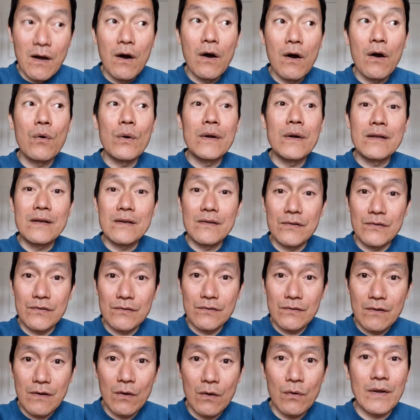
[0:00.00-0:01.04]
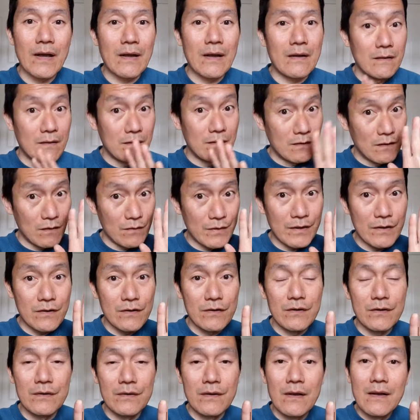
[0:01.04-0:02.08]
Oh, it is. Okay, okay,
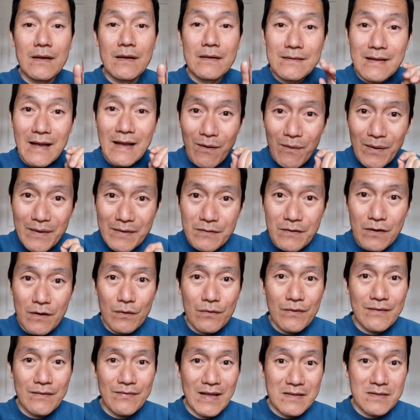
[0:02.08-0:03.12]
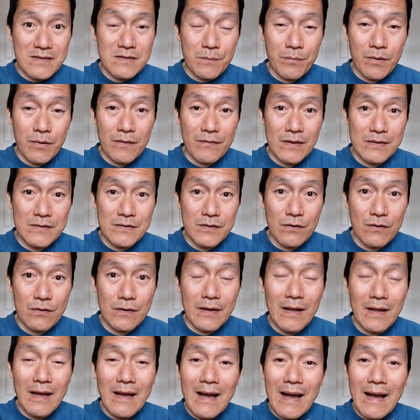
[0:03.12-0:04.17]
good. Now I know that that's the part that's hurting.